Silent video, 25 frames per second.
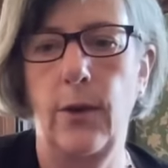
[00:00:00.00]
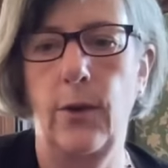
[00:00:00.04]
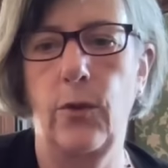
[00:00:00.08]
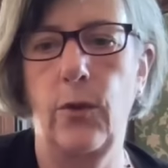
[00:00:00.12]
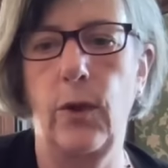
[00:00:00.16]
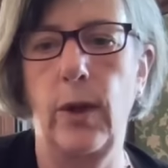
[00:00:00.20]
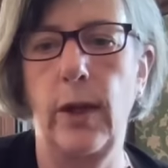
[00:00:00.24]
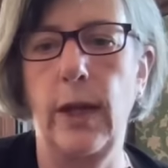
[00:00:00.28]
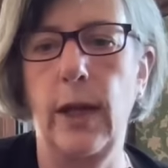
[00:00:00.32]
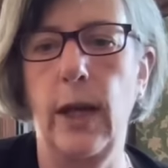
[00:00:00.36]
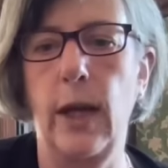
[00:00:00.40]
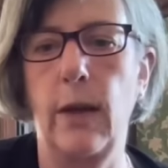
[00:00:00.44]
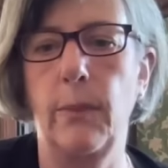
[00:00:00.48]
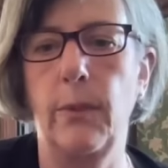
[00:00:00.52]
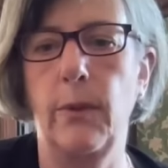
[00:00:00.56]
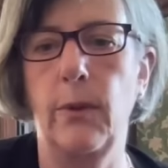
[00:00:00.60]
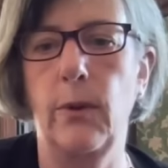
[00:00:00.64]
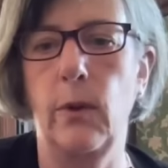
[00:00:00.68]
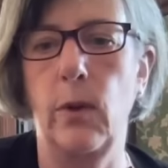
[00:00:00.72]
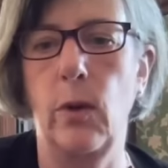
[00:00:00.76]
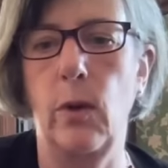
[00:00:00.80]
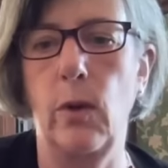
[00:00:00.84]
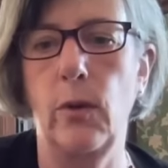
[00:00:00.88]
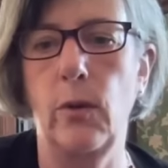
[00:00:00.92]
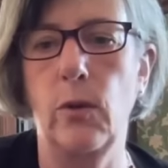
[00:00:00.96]
Three
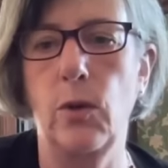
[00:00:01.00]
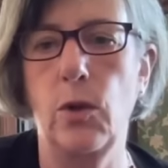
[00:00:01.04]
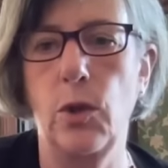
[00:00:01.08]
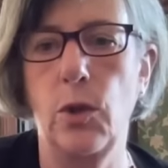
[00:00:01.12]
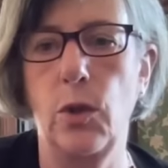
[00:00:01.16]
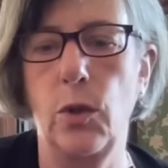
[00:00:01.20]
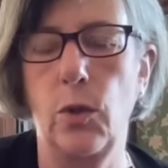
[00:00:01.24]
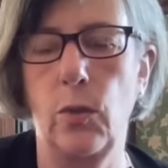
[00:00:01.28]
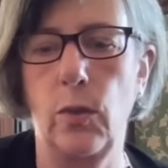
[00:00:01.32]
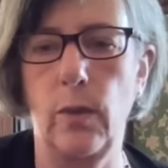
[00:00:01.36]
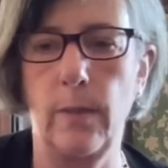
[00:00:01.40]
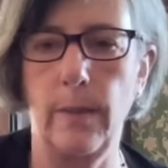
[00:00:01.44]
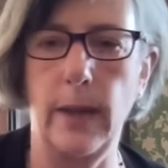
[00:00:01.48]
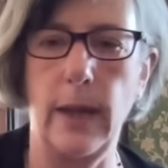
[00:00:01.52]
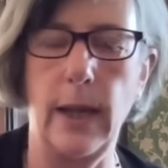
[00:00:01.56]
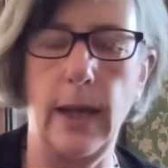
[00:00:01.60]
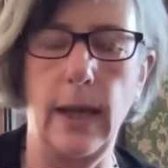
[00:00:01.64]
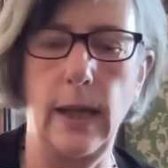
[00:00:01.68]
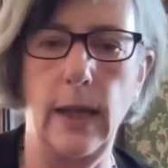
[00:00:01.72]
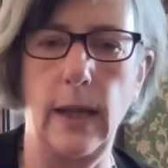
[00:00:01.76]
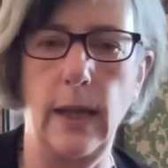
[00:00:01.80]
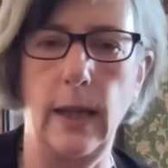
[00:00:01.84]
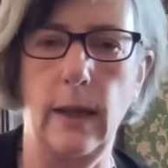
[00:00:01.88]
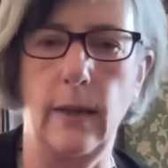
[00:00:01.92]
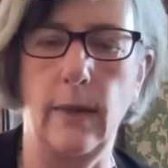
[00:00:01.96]
cups lost, two
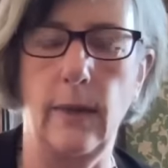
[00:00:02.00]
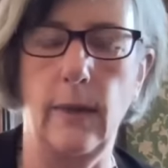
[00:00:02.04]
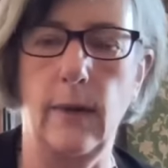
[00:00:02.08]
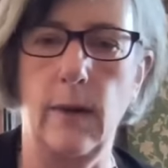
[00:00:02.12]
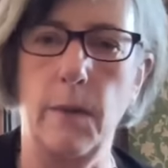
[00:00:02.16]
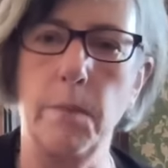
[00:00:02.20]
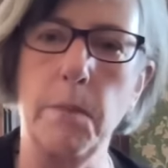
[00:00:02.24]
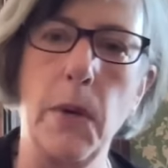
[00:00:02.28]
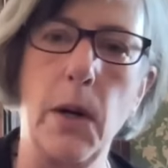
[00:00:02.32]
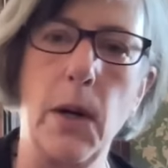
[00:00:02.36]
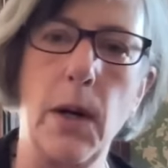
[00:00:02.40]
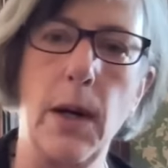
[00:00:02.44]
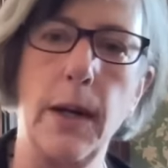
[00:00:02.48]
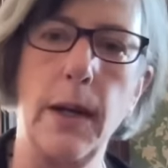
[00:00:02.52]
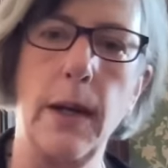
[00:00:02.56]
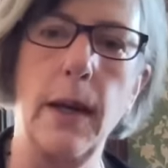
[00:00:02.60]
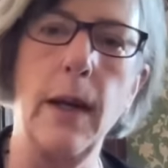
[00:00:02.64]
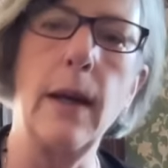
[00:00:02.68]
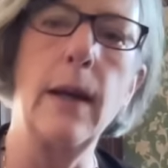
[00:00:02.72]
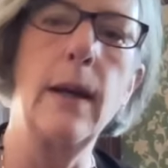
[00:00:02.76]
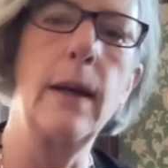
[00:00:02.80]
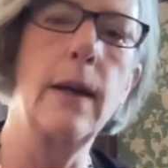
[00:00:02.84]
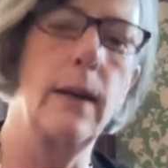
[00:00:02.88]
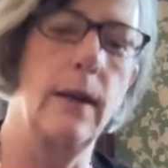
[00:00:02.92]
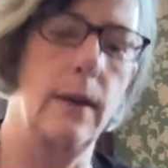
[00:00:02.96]
remaining. It's the
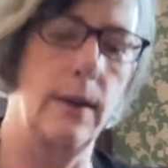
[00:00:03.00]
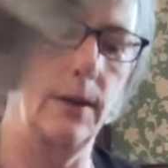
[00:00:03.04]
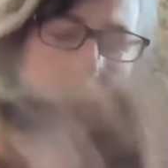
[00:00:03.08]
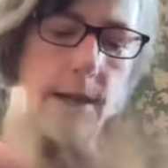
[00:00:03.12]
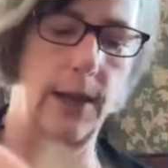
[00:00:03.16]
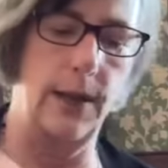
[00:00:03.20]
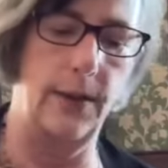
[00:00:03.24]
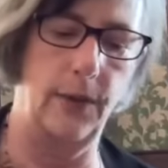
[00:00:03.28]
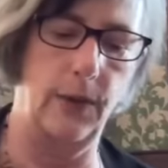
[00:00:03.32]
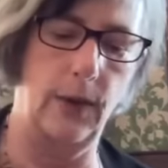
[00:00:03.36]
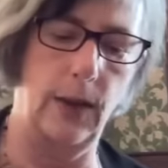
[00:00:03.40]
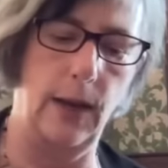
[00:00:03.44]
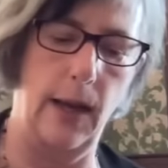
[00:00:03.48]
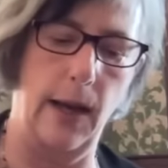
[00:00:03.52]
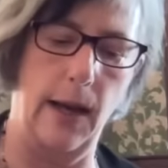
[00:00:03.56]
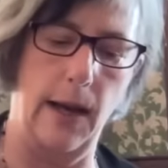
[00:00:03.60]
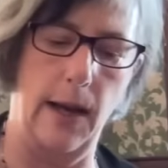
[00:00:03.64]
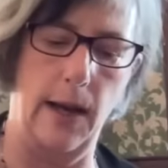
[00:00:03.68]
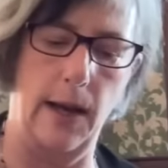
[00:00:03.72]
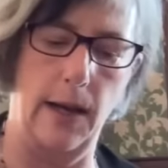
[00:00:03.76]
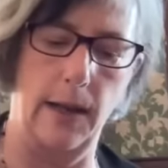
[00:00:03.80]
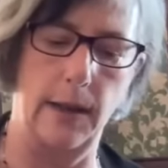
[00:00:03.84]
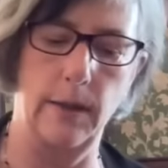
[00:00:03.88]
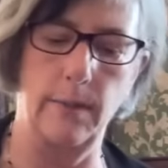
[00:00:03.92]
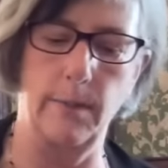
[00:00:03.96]
minor death
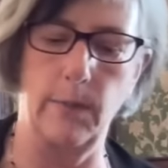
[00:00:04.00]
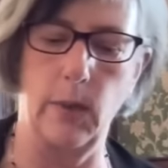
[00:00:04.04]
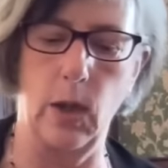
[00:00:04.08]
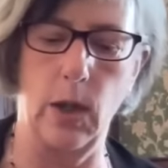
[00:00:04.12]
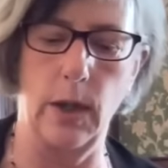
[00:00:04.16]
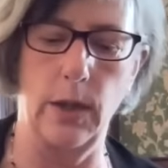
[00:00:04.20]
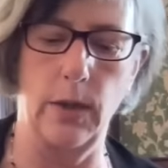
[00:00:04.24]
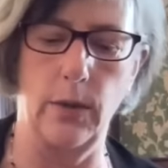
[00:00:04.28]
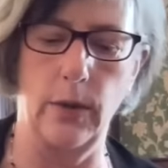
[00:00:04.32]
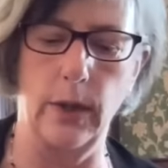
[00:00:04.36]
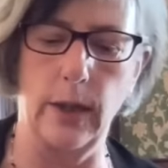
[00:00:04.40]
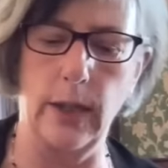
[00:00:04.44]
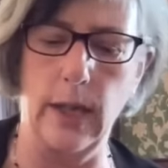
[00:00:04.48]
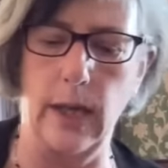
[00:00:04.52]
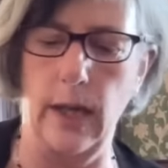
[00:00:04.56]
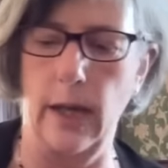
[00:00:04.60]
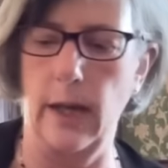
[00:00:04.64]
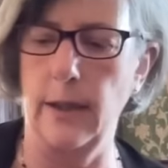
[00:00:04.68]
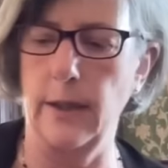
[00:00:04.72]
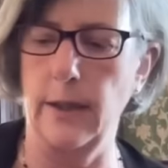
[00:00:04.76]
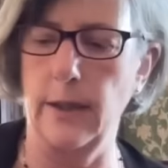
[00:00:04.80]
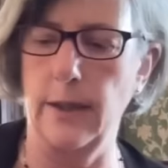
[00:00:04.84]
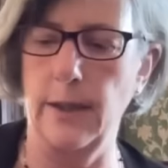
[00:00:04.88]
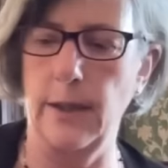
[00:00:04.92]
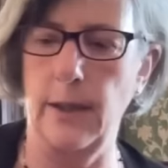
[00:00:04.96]
card, minor
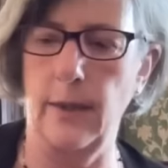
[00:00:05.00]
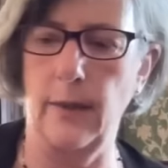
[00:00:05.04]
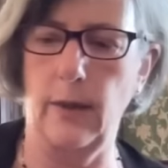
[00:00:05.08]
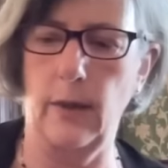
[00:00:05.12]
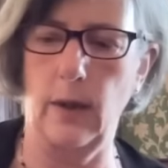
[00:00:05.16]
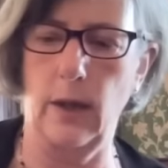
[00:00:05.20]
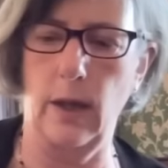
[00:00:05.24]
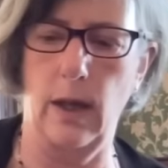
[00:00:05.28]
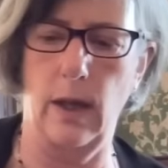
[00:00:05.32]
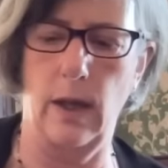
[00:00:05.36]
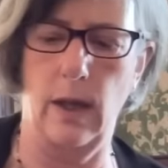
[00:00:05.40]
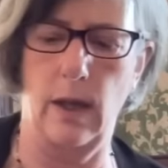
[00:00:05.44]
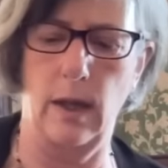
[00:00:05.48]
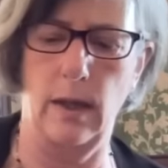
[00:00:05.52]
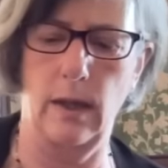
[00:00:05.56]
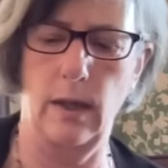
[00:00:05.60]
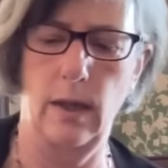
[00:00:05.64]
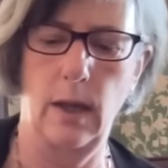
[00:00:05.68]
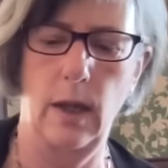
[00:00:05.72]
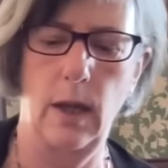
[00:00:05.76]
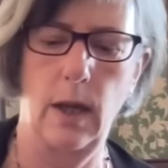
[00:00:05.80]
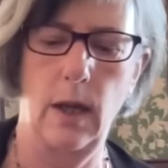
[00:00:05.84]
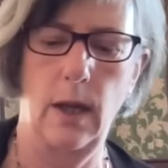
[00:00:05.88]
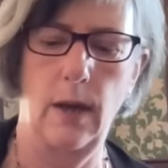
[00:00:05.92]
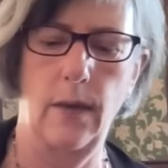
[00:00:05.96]
arcana death card.
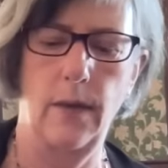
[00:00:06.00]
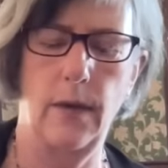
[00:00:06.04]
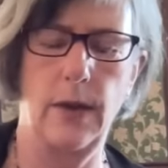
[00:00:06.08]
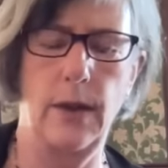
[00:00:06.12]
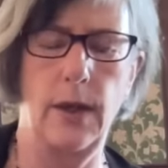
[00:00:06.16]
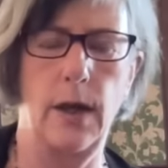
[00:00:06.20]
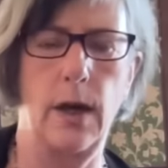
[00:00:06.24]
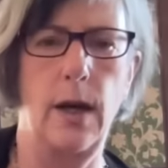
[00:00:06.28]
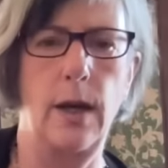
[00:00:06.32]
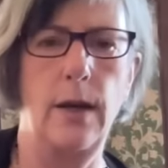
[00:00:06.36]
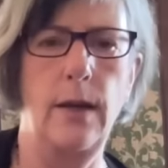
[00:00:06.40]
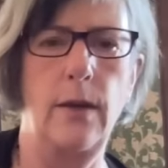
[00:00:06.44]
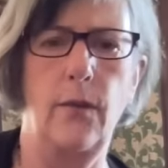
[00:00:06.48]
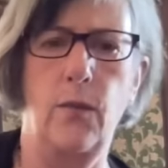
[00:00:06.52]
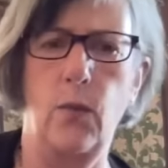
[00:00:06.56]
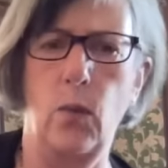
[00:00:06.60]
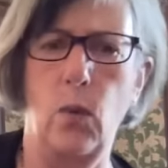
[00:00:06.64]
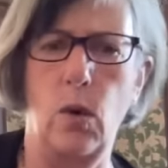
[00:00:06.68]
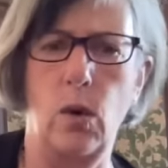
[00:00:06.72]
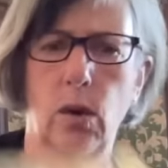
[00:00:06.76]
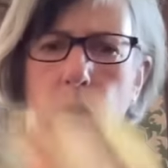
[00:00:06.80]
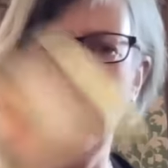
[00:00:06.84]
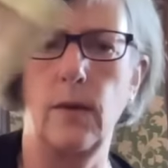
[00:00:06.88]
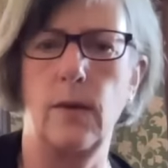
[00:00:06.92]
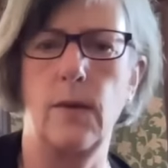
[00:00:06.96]
The Nine of
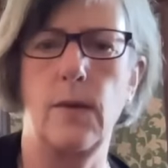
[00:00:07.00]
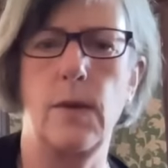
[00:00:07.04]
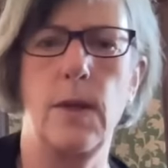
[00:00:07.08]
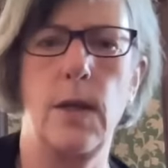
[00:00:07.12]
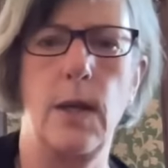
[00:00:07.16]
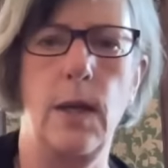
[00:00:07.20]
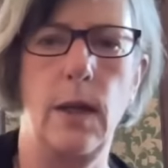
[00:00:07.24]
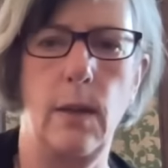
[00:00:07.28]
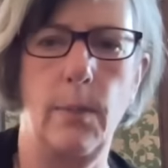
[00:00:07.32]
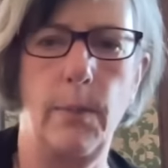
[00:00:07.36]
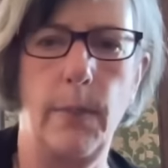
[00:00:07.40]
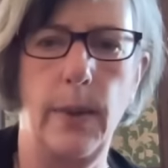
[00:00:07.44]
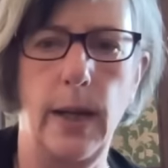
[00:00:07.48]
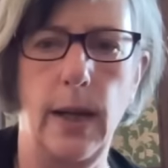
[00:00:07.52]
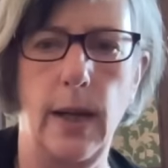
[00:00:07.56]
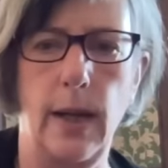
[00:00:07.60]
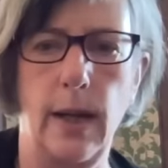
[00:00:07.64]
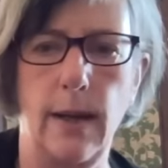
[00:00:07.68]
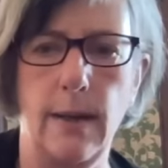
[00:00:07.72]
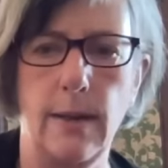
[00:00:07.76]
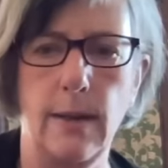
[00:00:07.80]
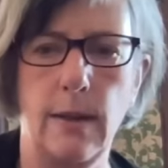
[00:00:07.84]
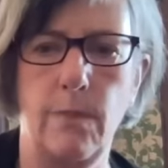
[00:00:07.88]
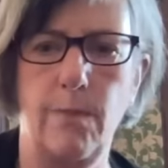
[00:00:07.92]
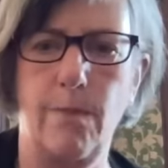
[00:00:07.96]
Wands in the
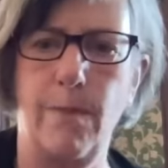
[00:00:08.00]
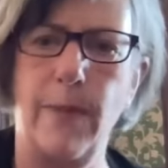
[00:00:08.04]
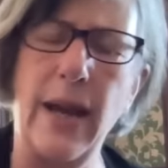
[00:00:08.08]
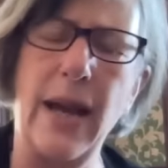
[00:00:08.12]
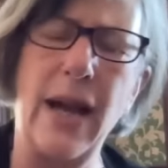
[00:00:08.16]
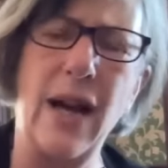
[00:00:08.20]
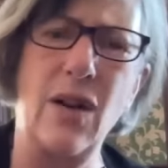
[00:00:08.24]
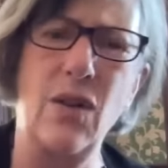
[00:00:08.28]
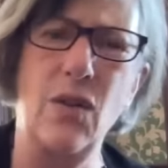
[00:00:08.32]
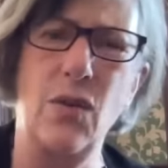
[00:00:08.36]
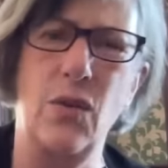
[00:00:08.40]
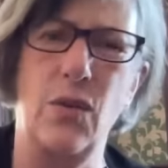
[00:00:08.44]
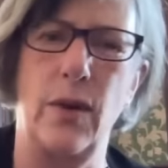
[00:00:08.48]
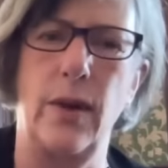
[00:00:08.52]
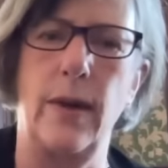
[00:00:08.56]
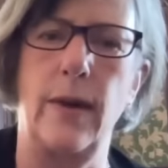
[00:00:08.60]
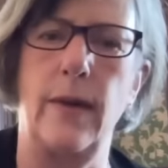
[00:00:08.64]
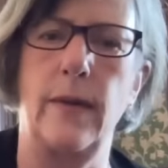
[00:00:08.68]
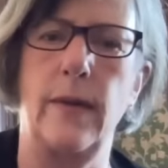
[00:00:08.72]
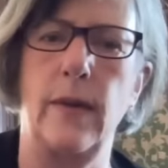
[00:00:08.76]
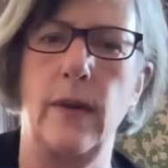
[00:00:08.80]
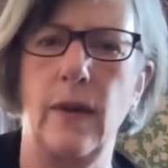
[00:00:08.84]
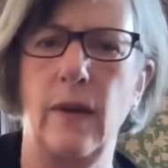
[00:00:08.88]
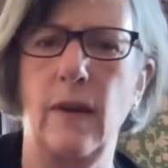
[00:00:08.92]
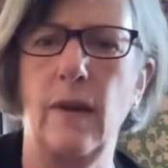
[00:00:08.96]
past,
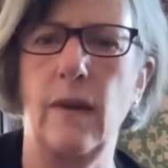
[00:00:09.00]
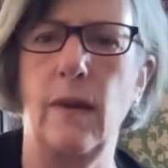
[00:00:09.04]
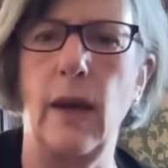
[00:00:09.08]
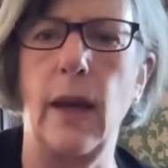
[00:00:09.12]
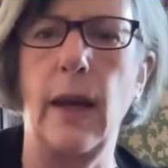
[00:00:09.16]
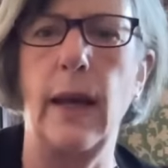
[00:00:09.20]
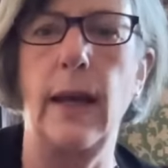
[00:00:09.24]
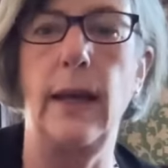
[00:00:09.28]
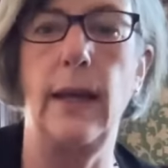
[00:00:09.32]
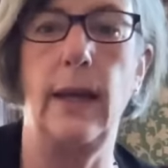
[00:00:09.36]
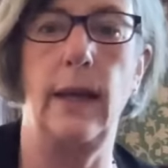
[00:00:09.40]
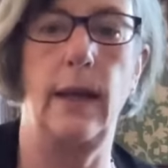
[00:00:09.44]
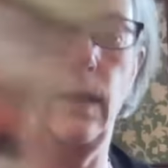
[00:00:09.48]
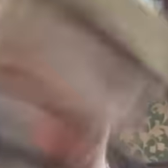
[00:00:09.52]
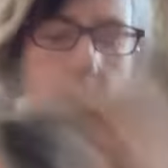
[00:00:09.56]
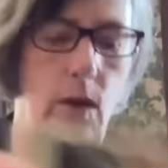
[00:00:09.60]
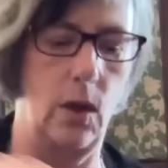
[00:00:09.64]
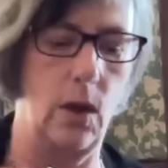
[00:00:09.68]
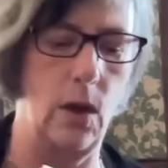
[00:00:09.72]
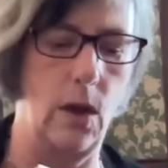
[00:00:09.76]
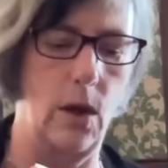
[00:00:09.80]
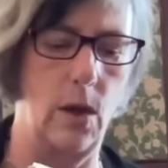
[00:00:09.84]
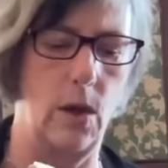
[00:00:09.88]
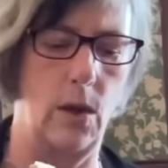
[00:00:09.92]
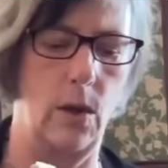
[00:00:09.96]
boundaries and saying
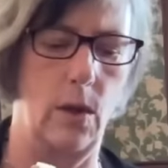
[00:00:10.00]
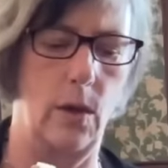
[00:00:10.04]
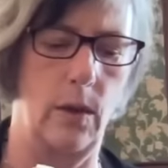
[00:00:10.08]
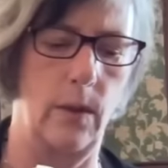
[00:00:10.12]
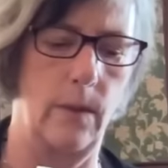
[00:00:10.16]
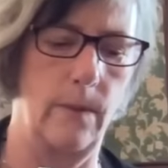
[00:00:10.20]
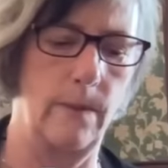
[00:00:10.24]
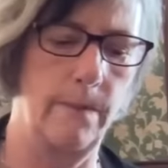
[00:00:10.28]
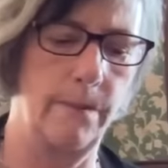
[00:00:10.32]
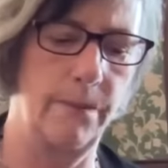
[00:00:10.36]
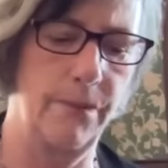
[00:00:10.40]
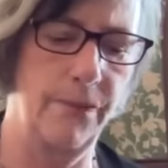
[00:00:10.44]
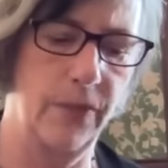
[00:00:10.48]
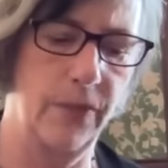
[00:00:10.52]
no.